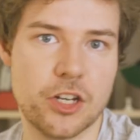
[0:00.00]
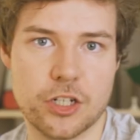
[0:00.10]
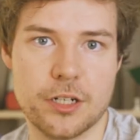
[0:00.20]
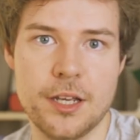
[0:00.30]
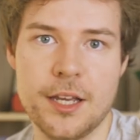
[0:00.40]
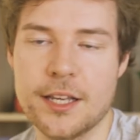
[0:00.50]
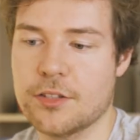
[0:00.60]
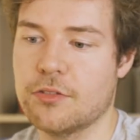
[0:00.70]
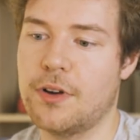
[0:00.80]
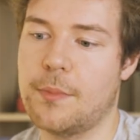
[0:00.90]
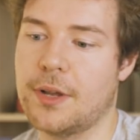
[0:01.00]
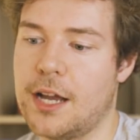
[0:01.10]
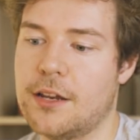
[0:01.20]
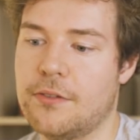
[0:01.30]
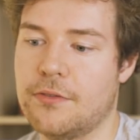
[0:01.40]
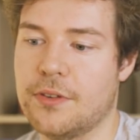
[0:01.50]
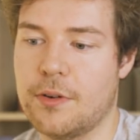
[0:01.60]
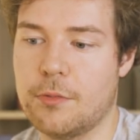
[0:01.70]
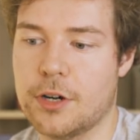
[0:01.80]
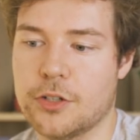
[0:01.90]
engine. So if I'm kind of, if
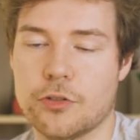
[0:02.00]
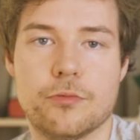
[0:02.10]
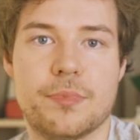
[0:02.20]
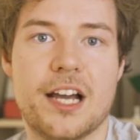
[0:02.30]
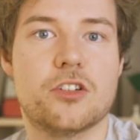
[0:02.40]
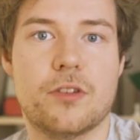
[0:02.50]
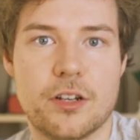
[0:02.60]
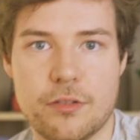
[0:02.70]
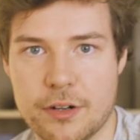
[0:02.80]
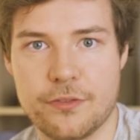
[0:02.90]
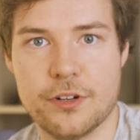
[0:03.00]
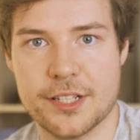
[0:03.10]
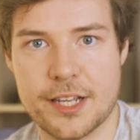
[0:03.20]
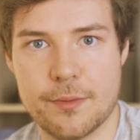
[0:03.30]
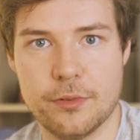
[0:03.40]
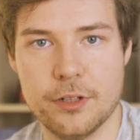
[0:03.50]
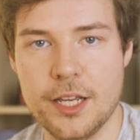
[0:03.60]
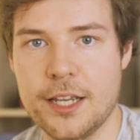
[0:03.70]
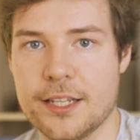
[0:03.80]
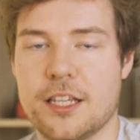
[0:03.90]
I wanna do batch rendering, for example,
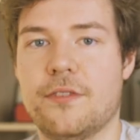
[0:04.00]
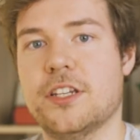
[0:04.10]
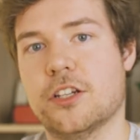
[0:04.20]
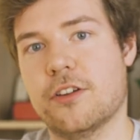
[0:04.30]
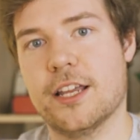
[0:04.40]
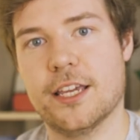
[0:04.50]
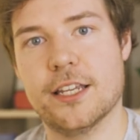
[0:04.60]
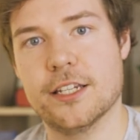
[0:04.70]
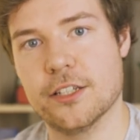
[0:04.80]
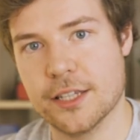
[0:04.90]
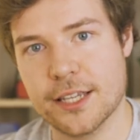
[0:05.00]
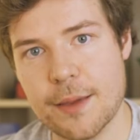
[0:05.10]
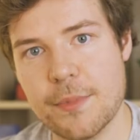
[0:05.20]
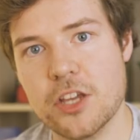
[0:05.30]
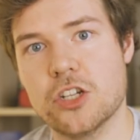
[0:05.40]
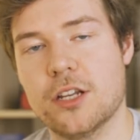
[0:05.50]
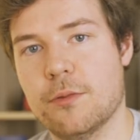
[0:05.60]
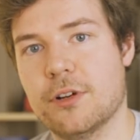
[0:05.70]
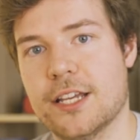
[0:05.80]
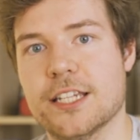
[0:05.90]
instead of integrating it into the game engine, I
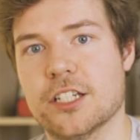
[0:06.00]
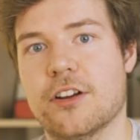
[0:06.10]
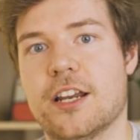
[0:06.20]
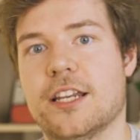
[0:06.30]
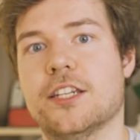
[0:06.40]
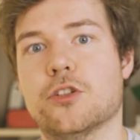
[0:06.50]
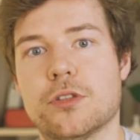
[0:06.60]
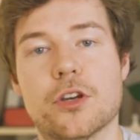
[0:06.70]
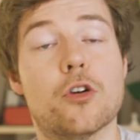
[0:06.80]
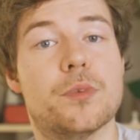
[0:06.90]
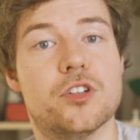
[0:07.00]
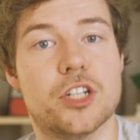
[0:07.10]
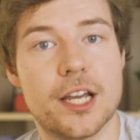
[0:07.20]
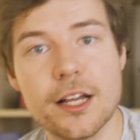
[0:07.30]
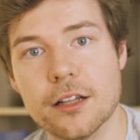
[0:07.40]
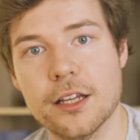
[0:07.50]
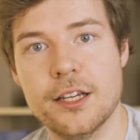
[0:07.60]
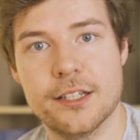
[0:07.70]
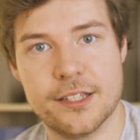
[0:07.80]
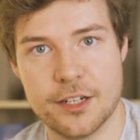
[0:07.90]
wanna integrate it into the OpenGL
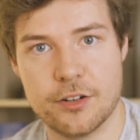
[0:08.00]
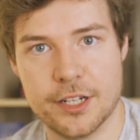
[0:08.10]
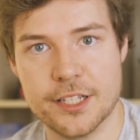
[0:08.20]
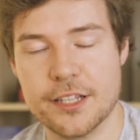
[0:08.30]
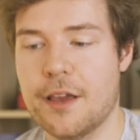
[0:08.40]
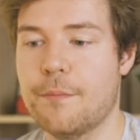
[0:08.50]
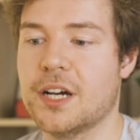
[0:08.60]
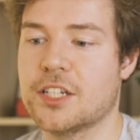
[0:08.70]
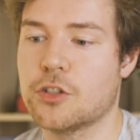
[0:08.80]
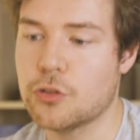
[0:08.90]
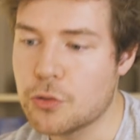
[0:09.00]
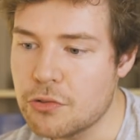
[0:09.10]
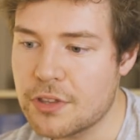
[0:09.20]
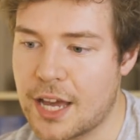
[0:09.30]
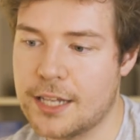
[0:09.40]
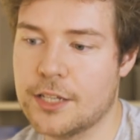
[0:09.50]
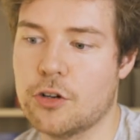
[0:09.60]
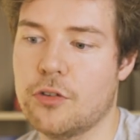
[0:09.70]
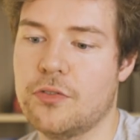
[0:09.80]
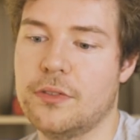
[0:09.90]
series. But to do that, you
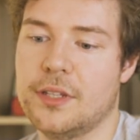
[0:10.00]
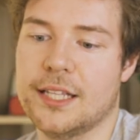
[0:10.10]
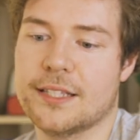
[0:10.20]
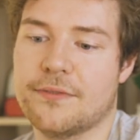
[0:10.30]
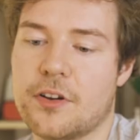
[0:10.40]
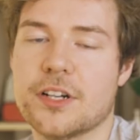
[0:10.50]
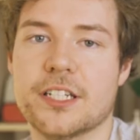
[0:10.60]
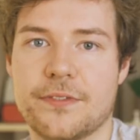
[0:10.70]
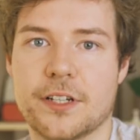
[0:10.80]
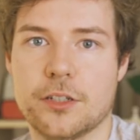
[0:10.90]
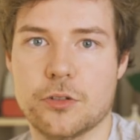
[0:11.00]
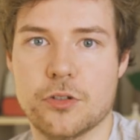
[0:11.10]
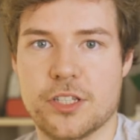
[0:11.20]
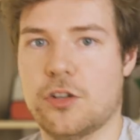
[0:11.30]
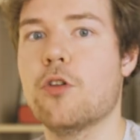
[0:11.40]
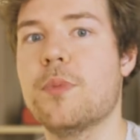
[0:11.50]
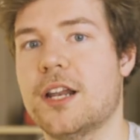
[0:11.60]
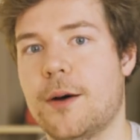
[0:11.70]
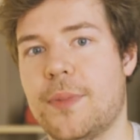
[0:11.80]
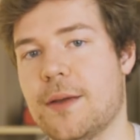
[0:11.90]
know, it's very difficult to just open
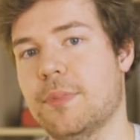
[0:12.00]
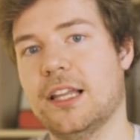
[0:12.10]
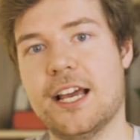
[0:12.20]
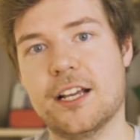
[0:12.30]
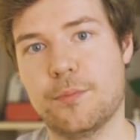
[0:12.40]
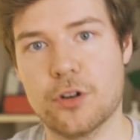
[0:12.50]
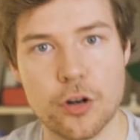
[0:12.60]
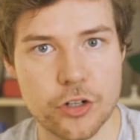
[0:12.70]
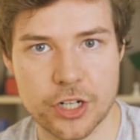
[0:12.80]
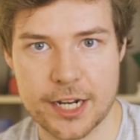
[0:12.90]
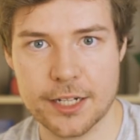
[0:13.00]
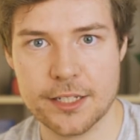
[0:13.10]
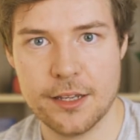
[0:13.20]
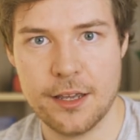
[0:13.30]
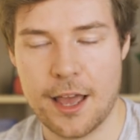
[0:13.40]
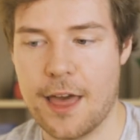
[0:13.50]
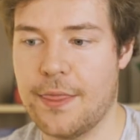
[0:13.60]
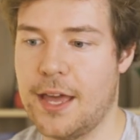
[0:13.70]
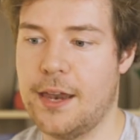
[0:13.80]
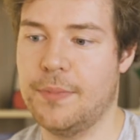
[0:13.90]
up a blank project
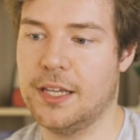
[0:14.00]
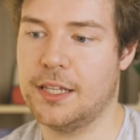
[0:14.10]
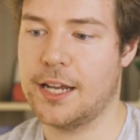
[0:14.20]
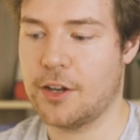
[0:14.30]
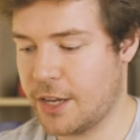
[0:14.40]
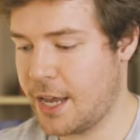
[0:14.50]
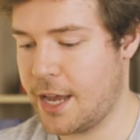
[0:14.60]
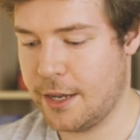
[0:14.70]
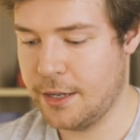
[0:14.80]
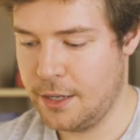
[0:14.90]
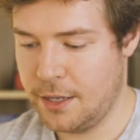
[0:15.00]
and then be like, okay,